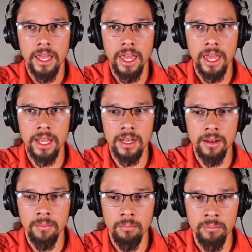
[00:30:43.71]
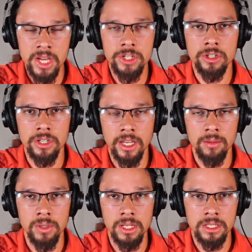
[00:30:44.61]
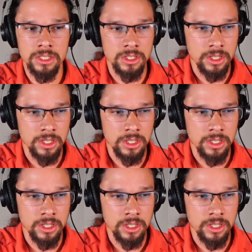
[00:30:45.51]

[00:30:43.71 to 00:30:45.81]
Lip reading: and measure diabetes.